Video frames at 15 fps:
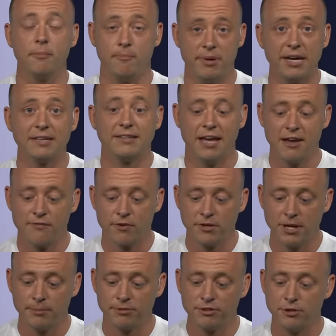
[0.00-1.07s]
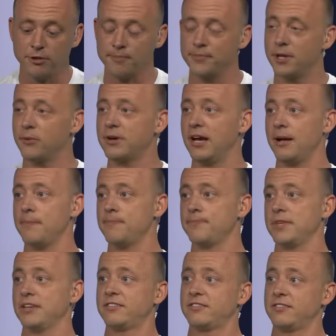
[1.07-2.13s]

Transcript: big day for them too. Okay, this